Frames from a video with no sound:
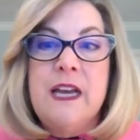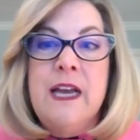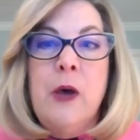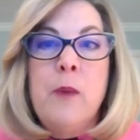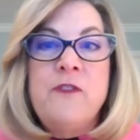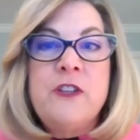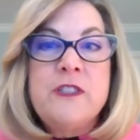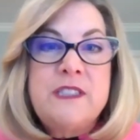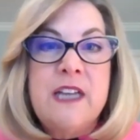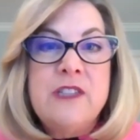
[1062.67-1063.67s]
a helpful
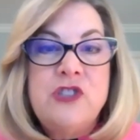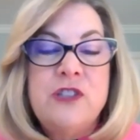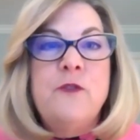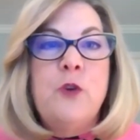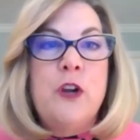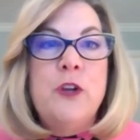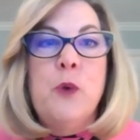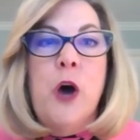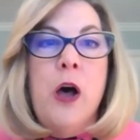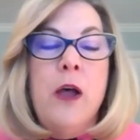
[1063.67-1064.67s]
session for you
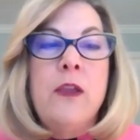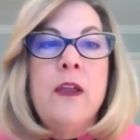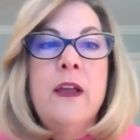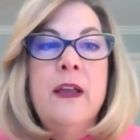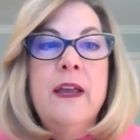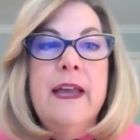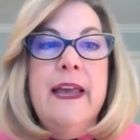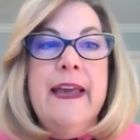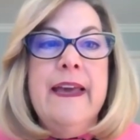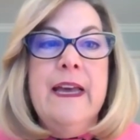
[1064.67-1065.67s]
all.
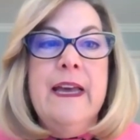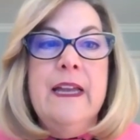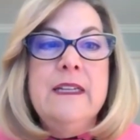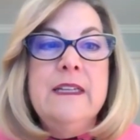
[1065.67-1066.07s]
And,